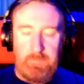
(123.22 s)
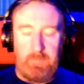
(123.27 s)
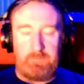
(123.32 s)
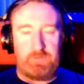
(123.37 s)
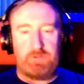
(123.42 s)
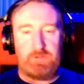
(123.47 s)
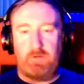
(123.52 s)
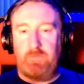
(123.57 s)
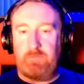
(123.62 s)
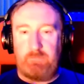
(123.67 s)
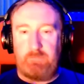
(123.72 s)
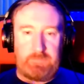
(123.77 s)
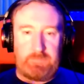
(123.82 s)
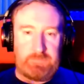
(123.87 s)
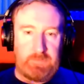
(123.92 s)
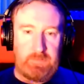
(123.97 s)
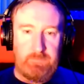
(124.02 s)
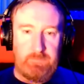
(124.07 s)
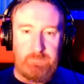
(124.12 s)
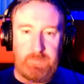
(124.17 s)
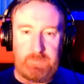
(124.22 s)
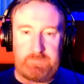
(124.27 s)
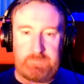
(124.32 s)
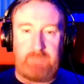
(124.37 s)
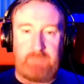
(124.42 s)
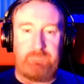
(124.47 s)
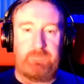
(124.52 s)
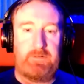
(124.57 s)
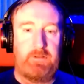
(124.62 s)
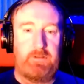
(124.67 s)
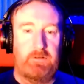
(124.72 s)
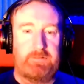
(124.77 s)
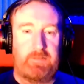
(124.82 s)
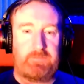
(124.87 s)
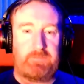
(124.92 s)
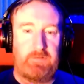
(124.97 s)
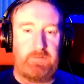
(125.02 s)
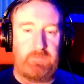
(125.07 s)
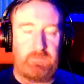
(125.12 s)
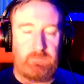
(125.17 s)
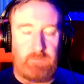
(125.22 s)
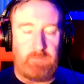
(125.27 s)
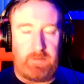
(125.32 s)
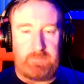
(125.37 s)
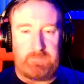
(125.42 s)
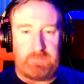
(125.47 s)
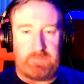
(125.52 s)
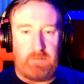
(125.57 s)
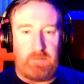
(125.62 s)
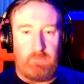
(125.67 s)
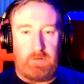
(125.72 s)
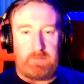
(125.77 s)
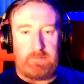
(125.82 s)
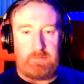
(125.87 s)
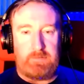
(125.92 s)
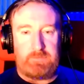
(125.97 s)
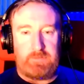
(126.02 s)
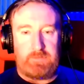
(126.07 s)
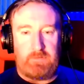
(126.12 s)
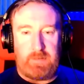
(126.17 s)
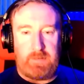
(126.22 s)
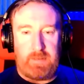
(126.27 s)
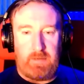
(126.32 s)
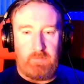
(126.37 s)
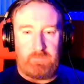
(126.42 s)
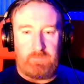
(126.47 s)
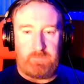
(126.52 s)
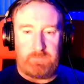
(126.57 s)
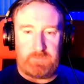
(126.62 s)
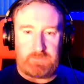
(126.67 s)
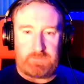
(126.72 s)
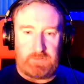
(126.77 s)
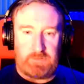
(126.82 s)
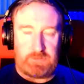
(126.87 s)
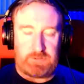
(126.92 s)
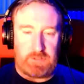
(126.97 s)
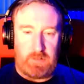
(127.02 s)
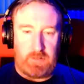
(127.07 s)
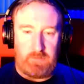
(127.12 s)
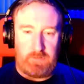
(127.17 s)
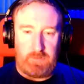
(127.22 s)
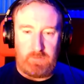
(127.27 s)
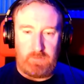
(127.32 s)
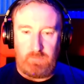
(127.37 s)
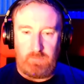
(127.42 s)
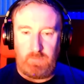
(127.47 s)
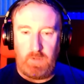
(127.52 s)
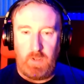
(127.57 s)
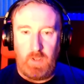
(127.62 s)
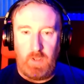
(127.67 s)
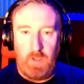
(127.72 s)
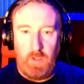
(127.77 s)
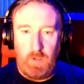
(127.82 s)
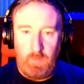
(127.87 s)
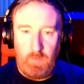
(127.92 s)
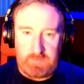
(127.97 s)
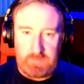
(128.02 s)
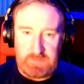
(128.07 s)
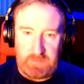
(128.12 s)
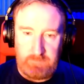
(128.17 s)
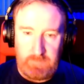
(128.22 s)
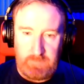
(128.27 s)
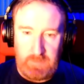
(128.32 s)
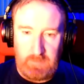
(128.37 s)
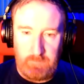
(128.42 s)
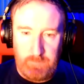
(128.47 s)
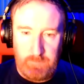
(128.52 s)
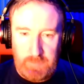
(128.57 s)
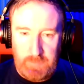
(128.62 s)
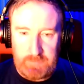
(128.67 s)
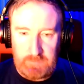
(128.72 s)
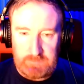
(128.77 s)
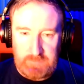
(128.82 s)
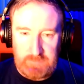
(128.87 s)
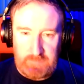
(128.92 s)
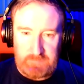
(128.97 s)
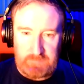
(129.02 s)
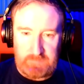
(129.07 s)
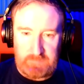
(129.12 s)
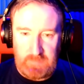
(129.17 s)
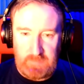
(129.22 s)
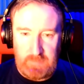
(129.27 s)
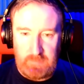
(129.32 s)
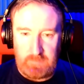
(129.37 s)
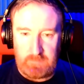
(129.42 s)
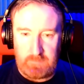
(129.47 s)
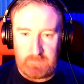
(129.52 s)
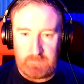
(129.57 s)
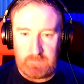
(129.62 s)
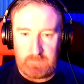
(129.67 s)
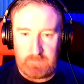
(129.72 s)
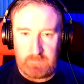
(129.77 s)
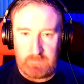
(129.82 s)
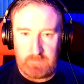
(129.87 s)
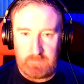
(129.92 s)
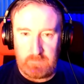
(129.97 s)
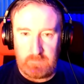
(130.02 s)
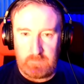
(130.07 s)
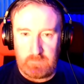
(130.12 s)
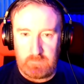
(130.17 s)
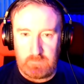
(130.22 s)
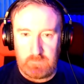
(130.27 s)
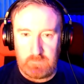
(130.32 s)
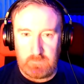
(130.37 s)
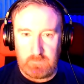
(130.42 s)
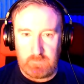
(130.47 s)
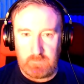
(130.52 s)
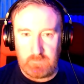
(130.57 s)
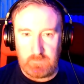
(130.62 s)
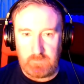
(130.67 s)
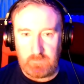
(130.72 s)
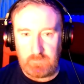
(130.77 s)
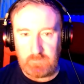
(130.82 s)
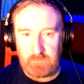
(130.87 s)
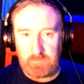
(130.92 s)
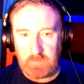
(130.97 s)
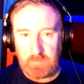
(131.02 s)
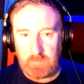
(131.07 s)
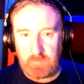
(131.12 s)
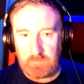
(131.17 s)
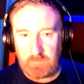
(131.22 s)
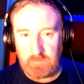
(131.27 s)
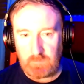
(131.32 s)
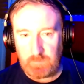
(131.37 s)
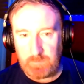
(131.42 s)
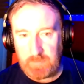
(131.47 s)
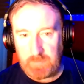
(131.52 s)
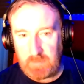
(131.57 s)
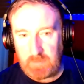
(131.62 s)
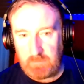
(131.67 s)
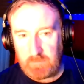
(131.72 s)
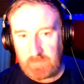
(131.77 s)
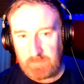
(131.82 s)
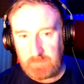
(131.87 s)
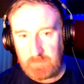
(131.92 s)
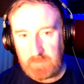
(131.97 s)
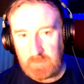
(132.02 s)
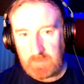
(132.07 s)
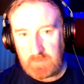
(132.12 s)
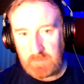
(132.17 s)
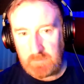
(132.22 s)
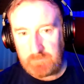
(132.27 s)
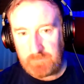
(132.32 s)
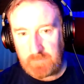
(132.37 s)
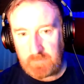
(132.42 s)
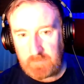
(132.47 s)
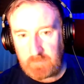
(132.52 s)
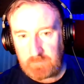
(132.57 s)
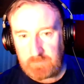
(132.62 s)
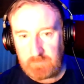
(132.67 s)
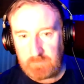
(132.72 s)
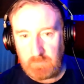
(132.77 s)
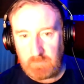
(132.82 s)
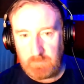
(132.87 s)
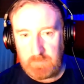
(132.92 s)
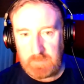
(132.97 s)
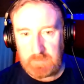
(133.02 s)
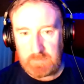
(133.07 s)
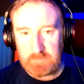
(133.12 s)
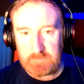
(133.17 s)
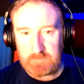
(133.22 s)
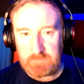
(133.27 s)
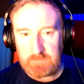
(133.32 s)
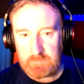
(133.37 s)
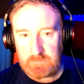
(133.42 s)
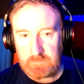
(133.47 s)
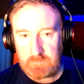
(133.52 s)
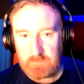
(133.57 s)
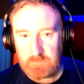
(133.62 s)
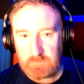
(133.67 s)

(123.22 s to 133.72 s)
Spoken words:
not sure of the rest of them, but definitely Audacity is the way to go. What I'm going to do now is I'm just going to show you what I mean by Audacity. So just bear with me here, folks, for 1 minute.